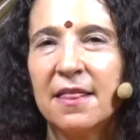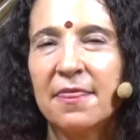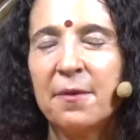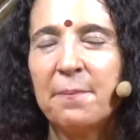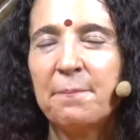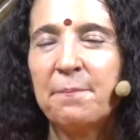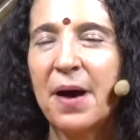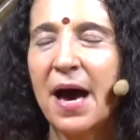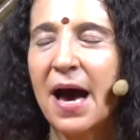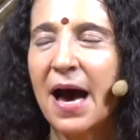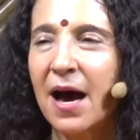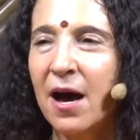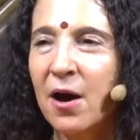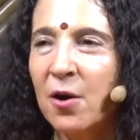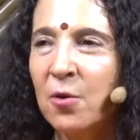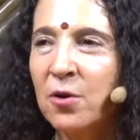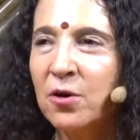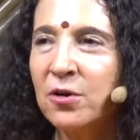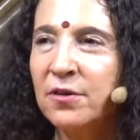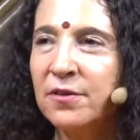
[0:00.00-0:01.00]
the
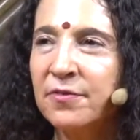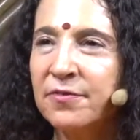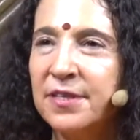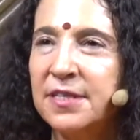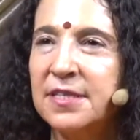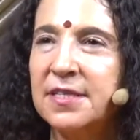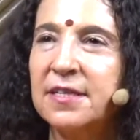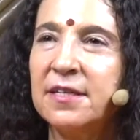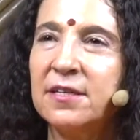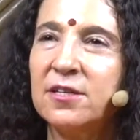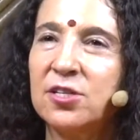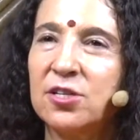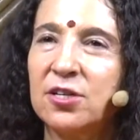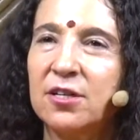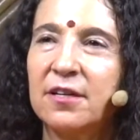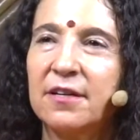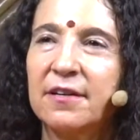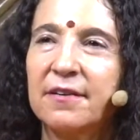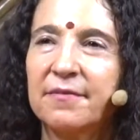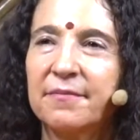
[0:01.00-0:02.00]
power of the teacher,
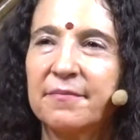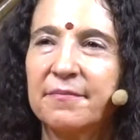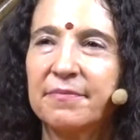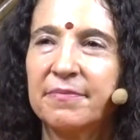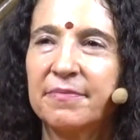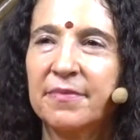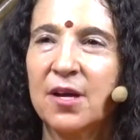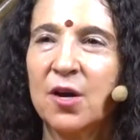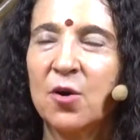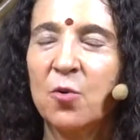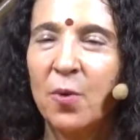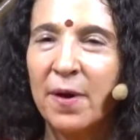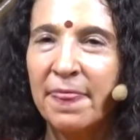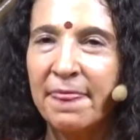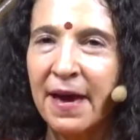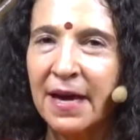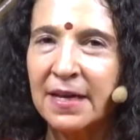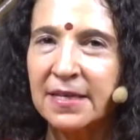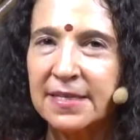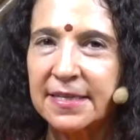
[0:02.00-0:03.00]
when
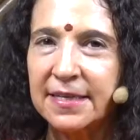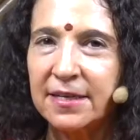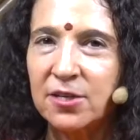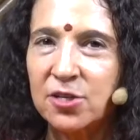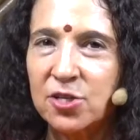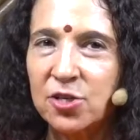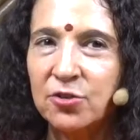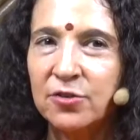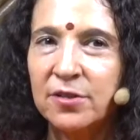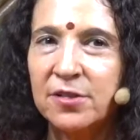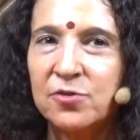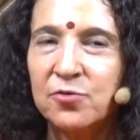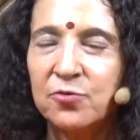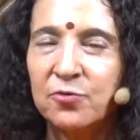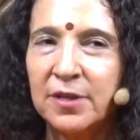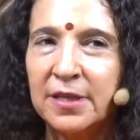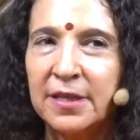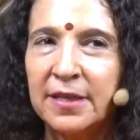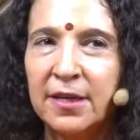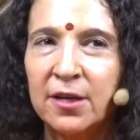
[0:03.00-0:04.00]
that teacher is
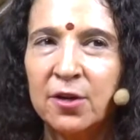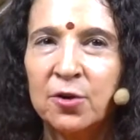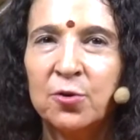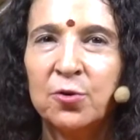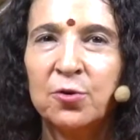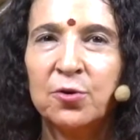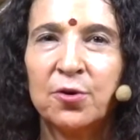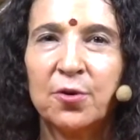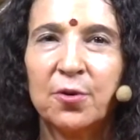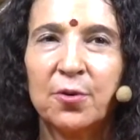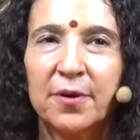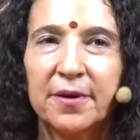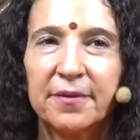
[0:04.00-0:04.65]
really a guru,